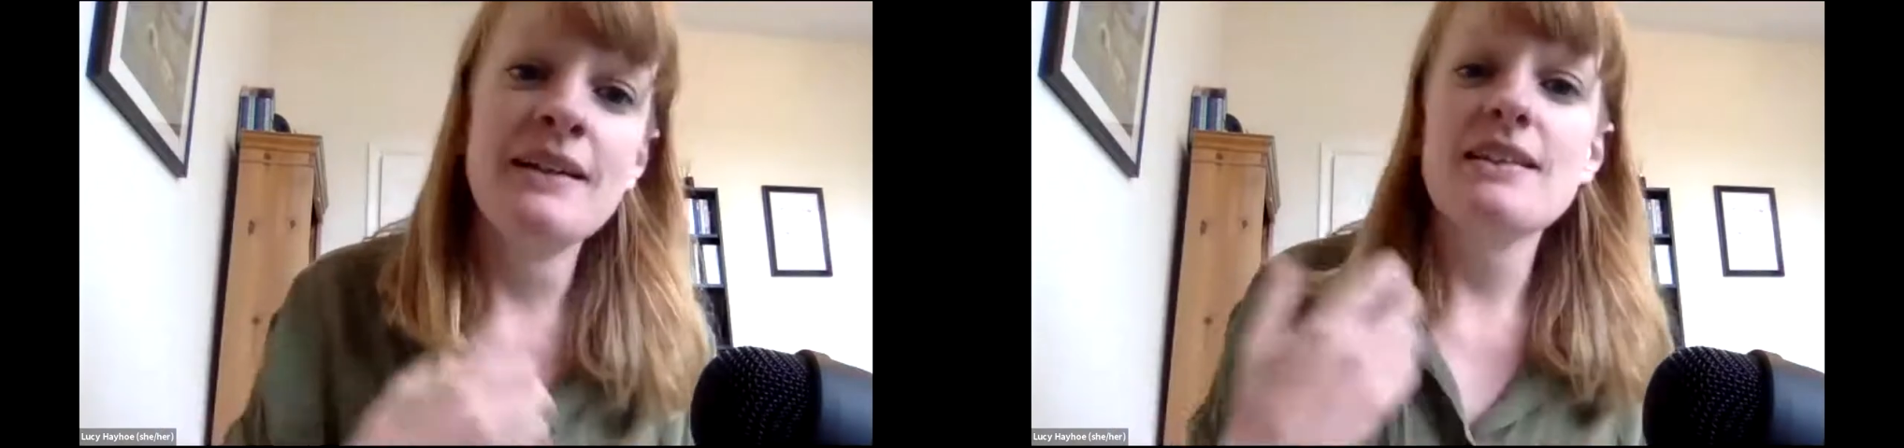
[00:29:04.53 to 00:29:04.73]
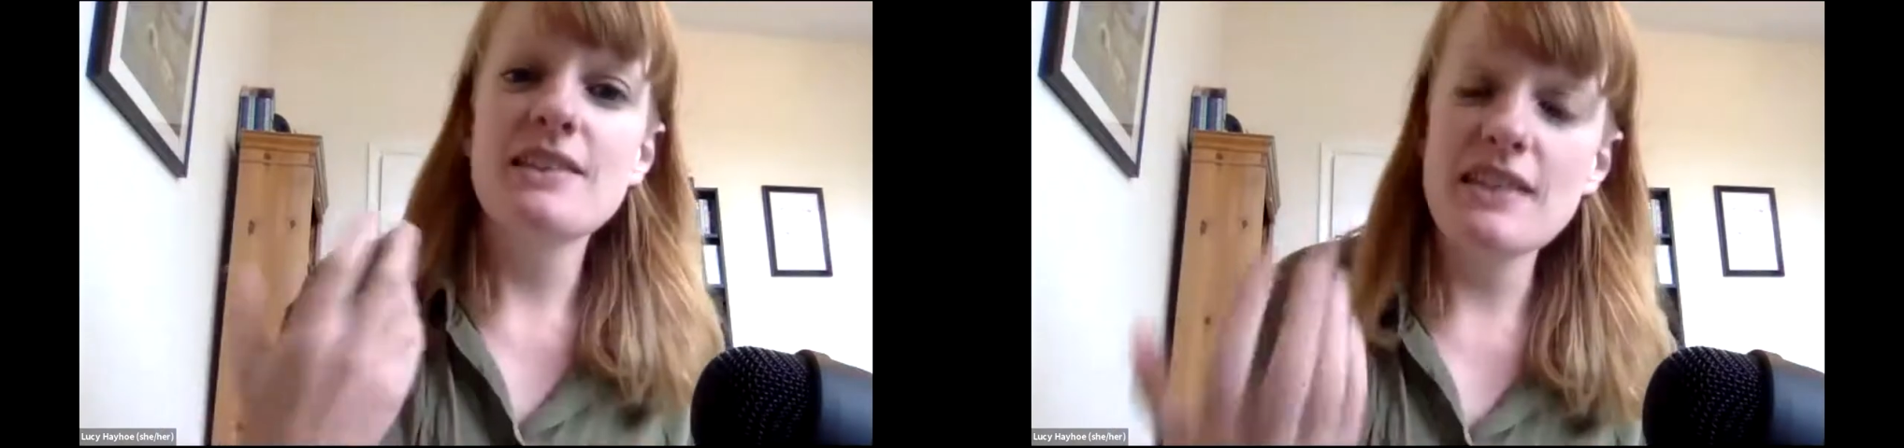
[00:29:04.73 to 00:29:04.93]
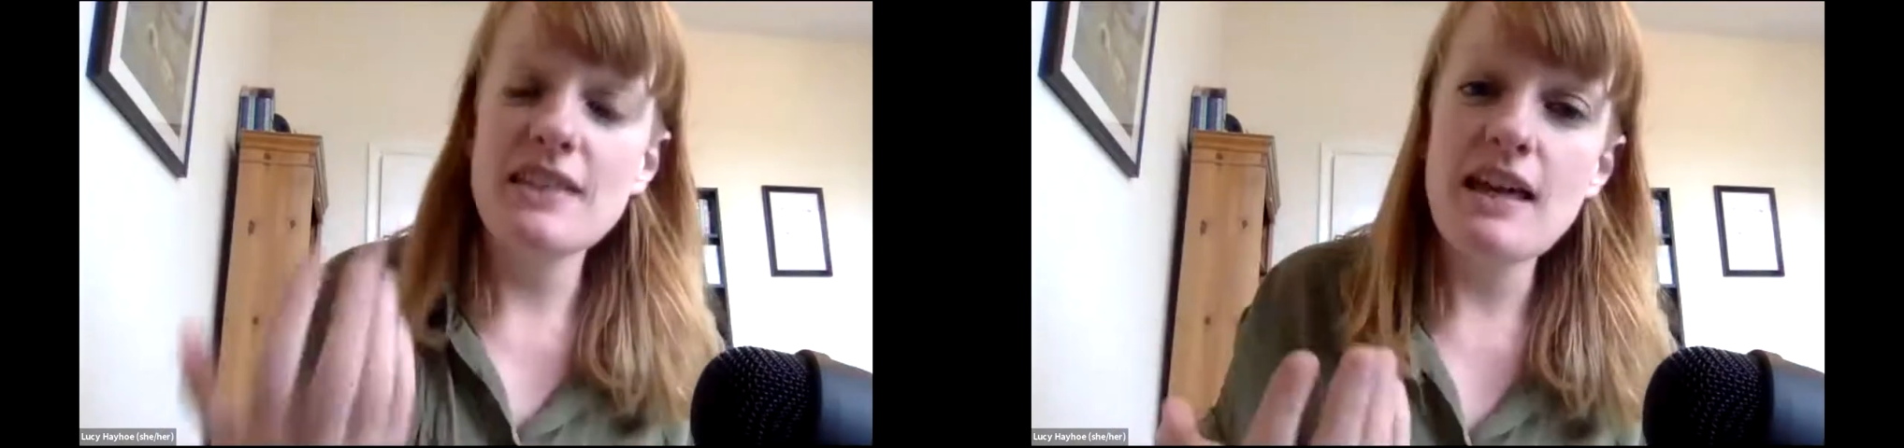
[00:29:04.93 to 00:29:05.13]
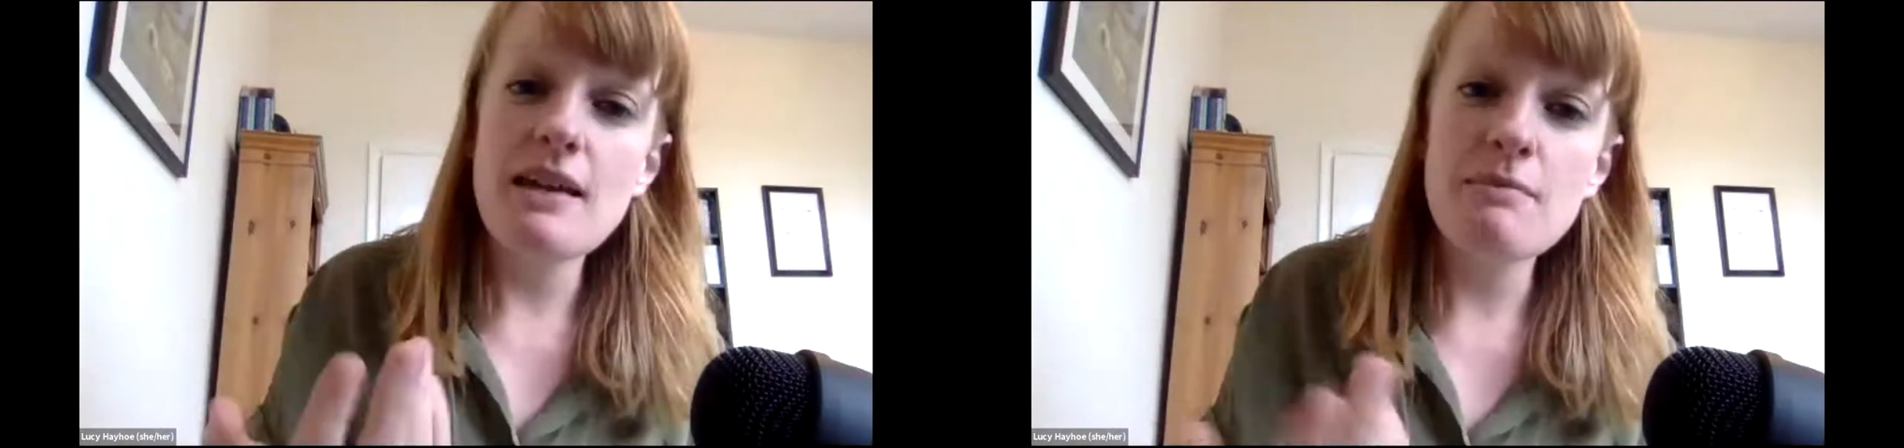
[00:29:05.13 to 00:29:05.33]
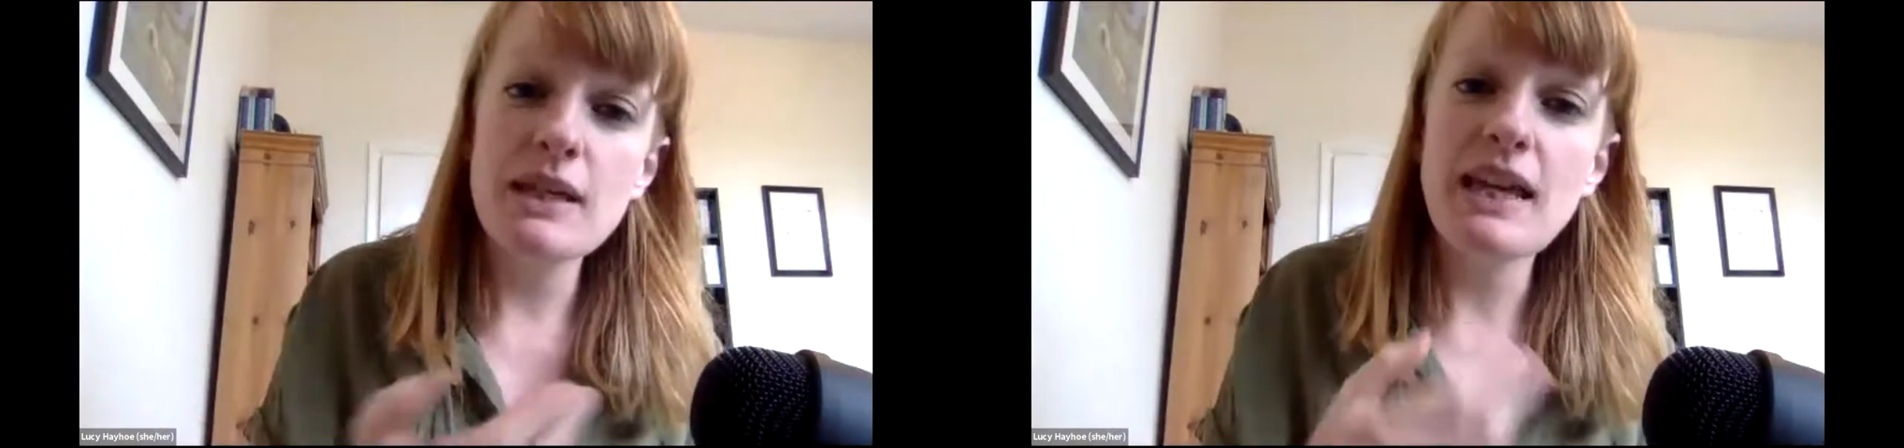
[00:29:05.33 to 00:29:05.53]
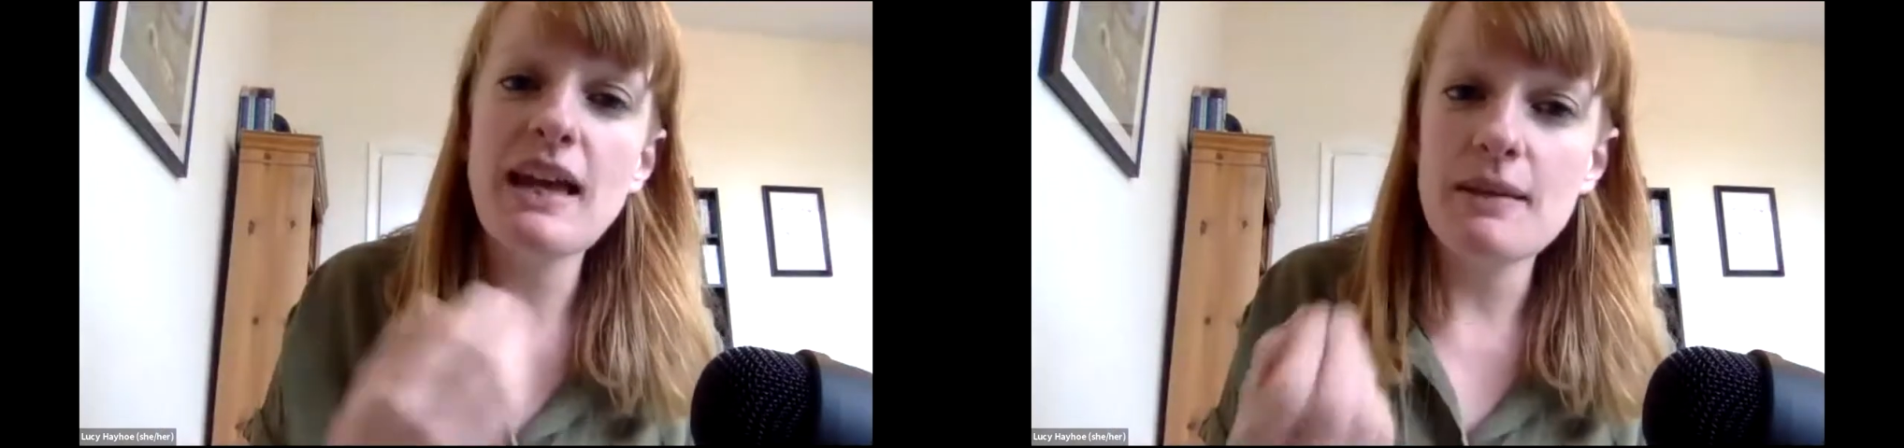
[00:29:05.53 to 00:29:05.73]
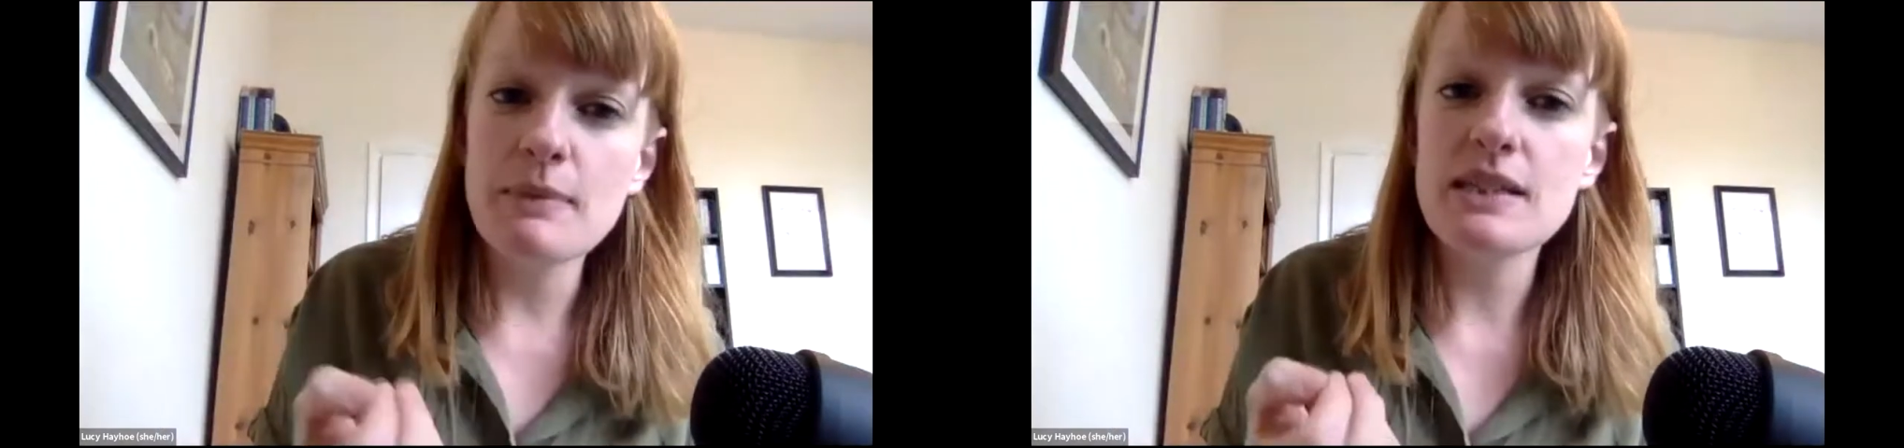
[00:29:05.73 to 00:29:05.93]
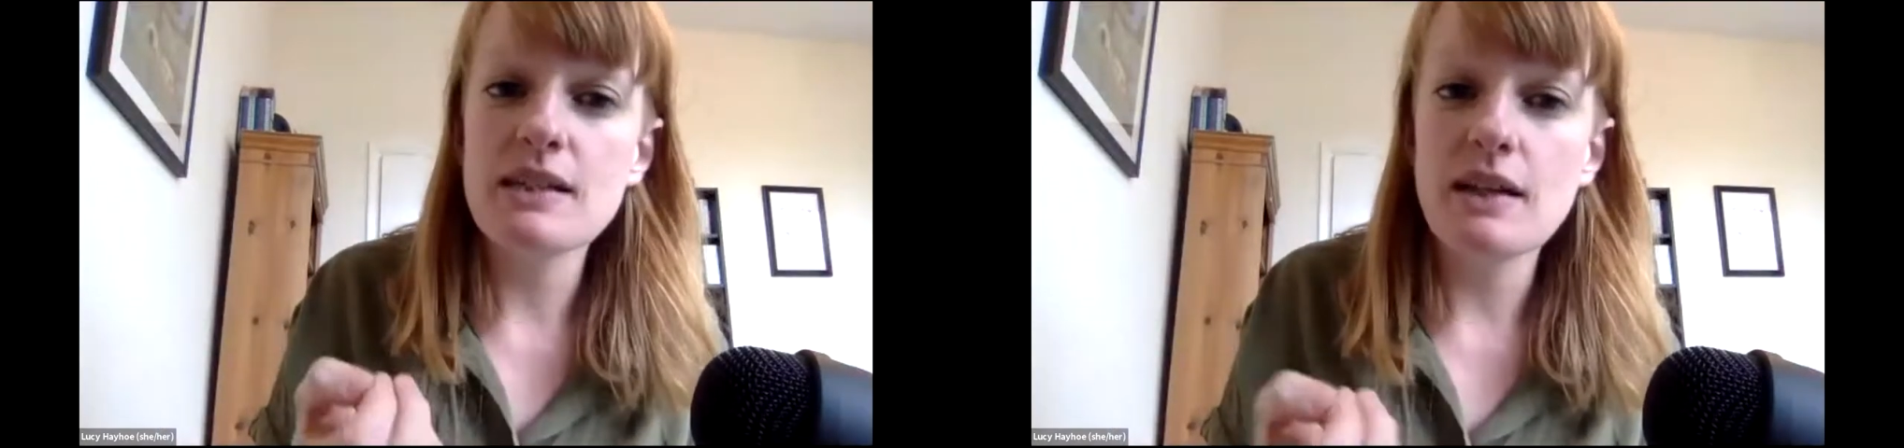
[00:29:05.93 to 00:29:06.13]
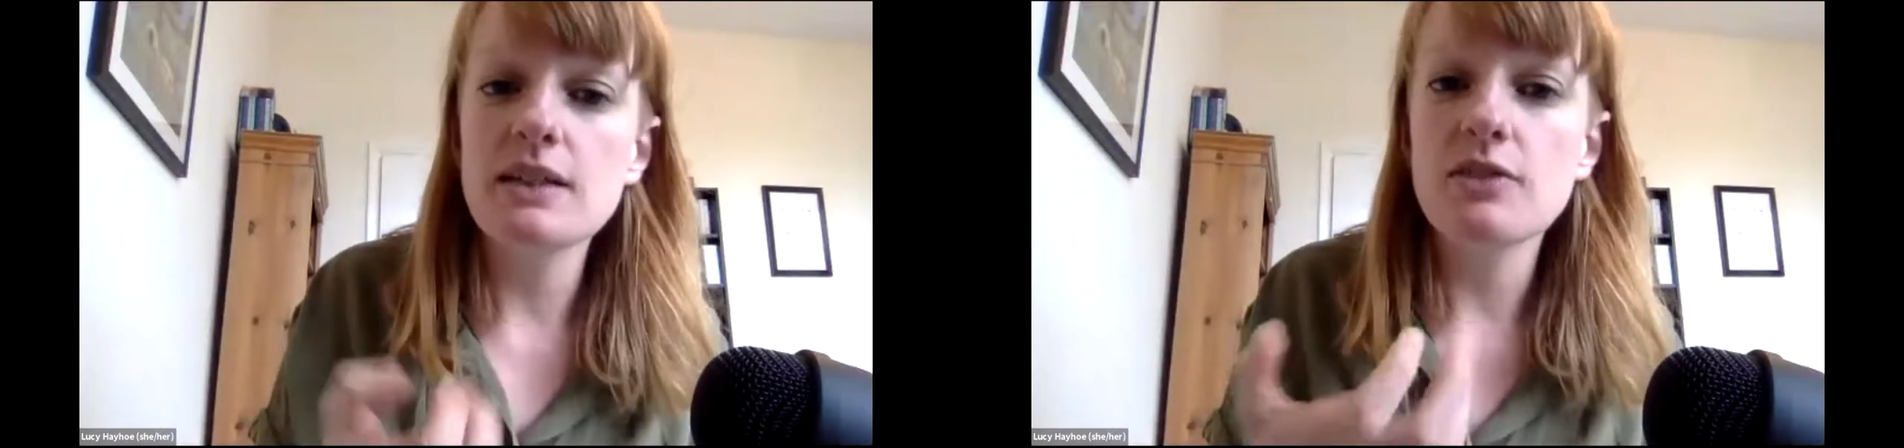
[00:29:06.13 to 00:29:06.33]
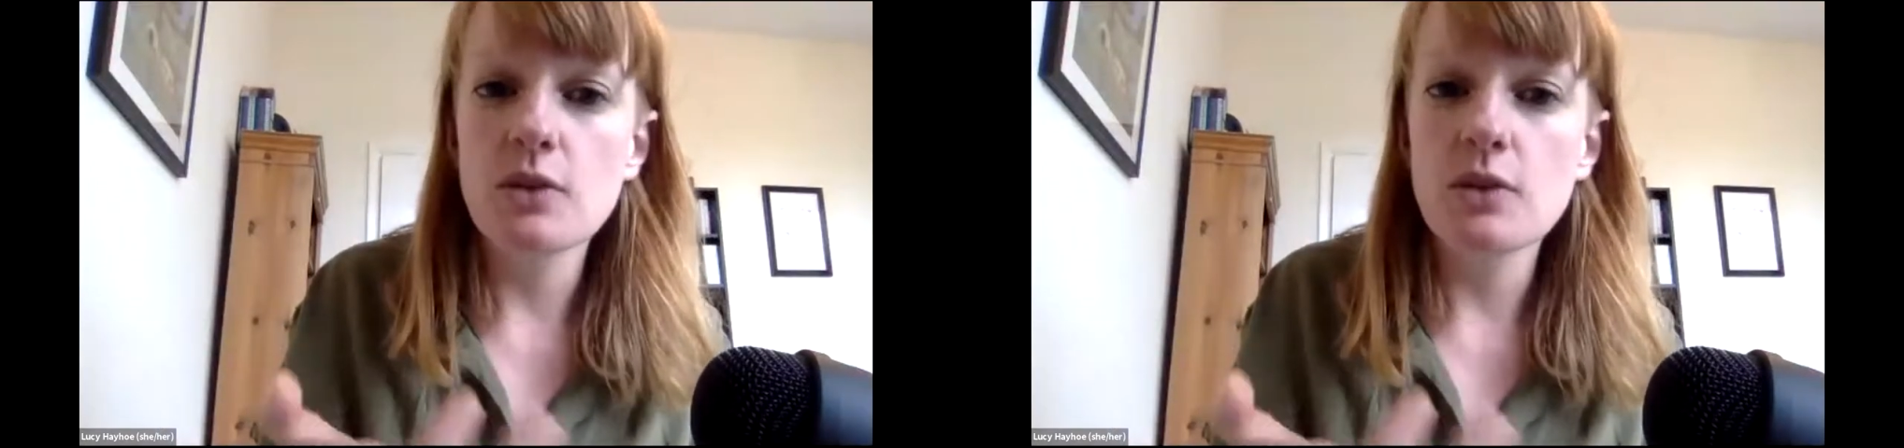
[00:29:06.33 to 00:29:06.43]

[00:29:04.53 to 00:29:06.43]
So there then became this kind of,